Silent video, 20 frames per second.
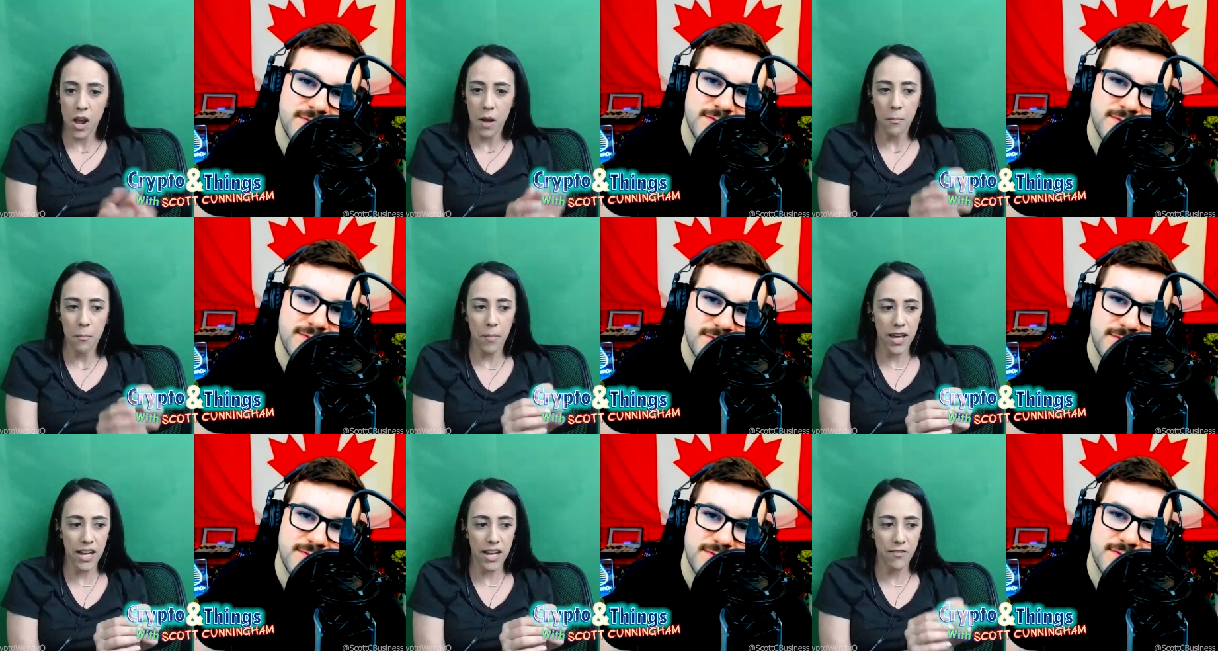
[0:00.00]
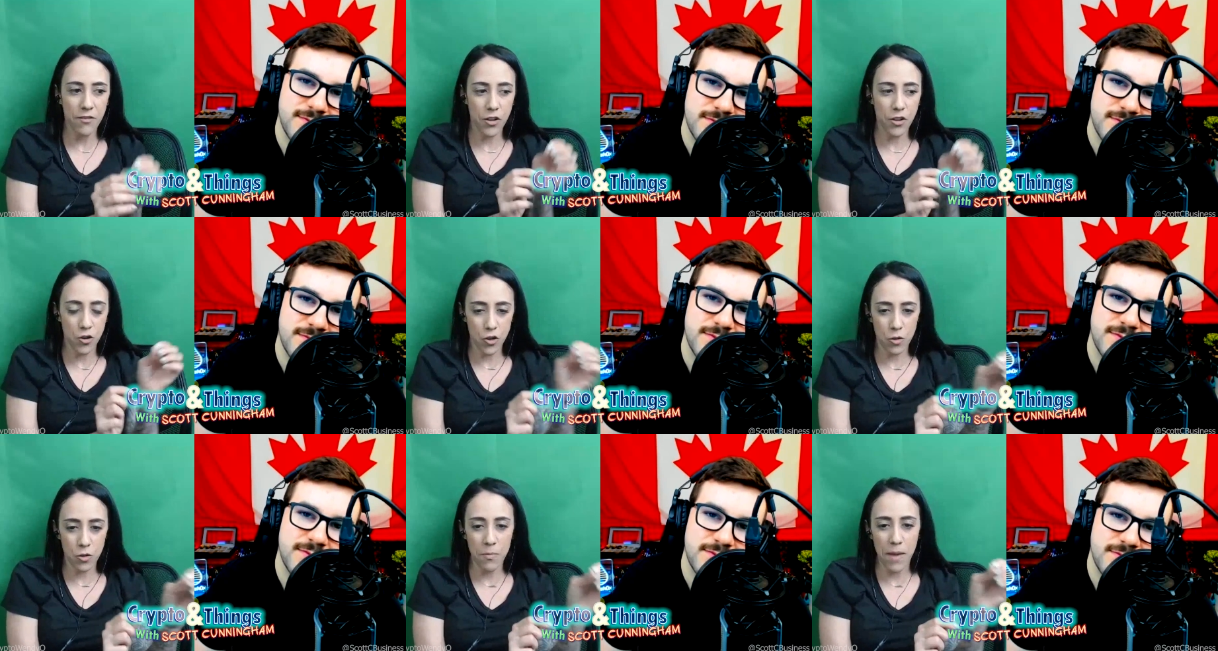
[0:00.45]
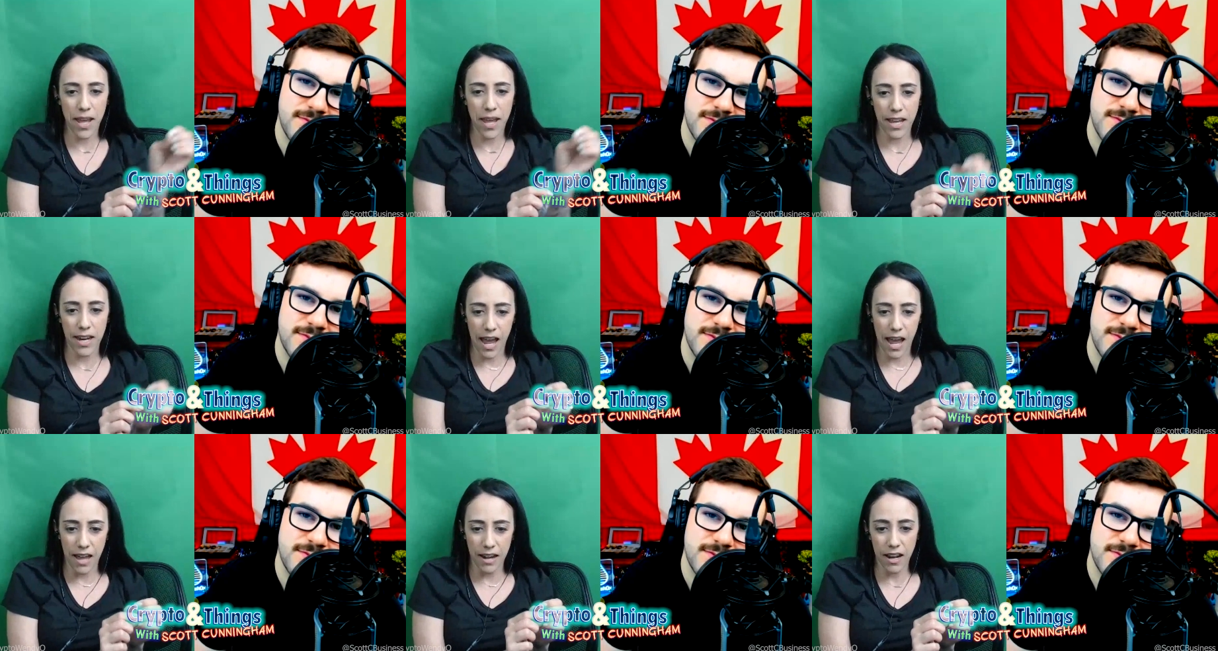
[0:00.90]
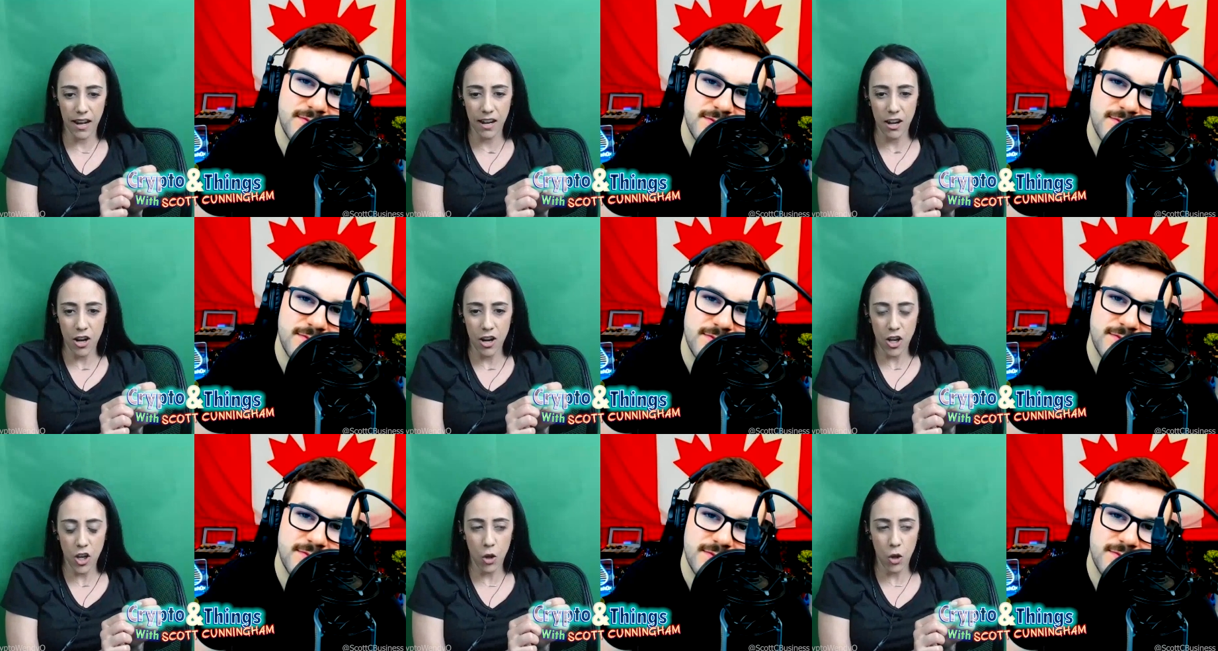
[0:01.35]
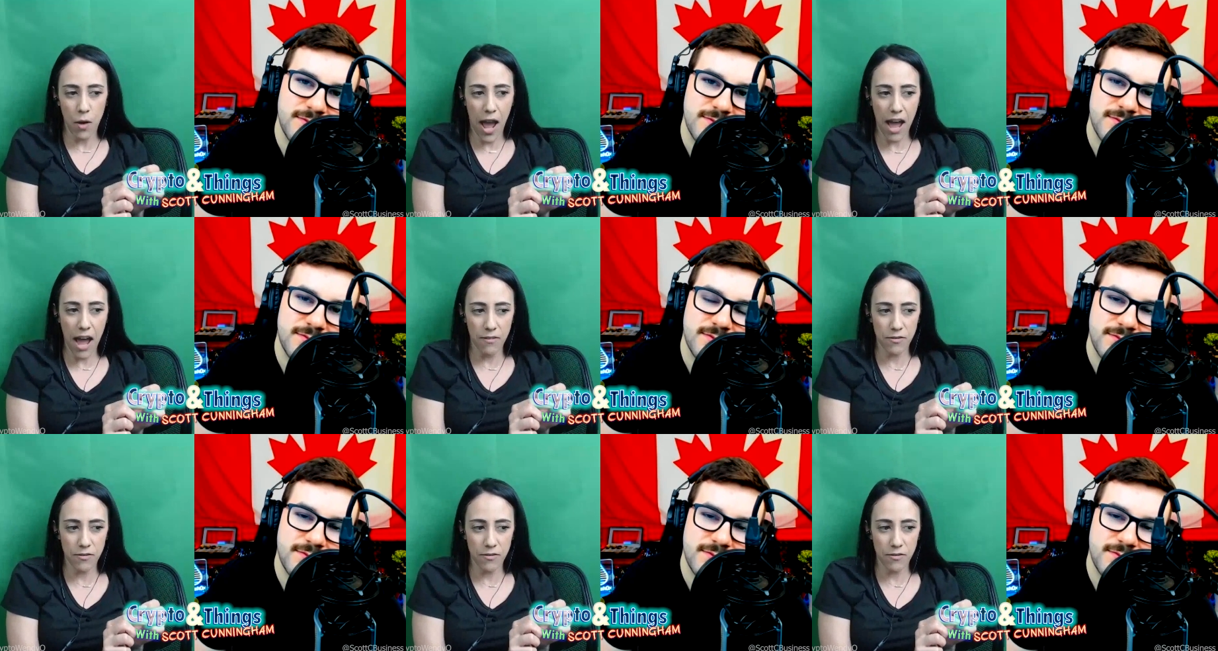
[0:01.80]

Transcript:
Speaker 1: But if you do make an edit, you have